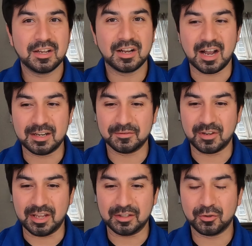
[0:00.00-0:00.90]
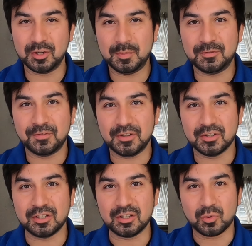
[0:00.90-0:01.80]
kind of like creepy
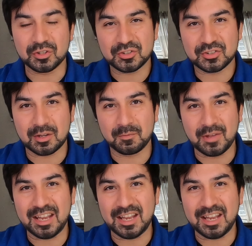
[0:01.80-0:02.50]
feeling where some